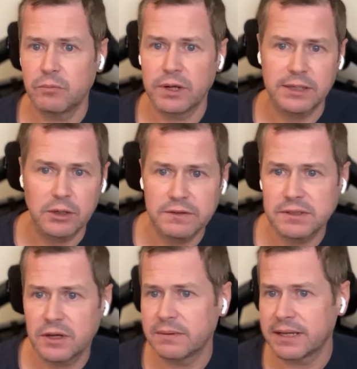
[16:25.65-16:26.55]
working
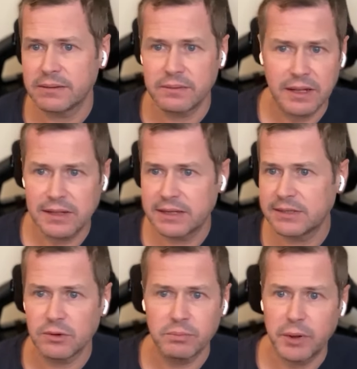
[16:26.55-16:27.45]
overtime, getting any
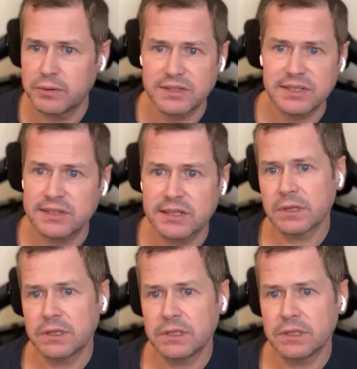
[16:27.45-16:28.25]
sort of bonuses.